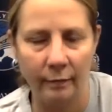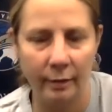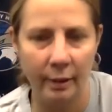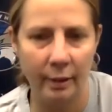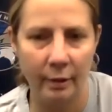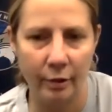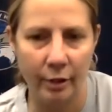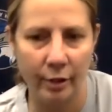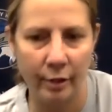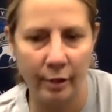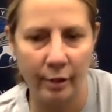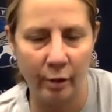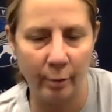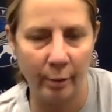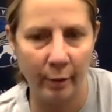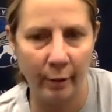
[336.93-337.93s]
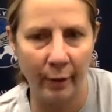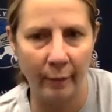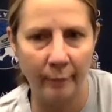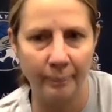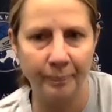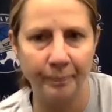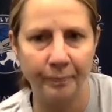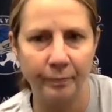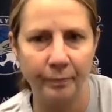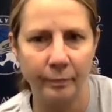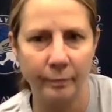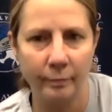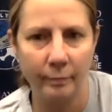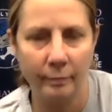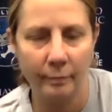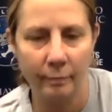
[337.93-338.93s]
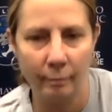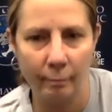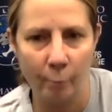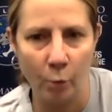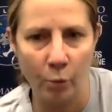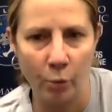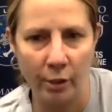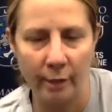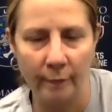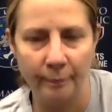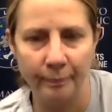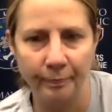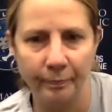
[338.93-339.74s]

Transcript: You know, she's easy to be around, mostly.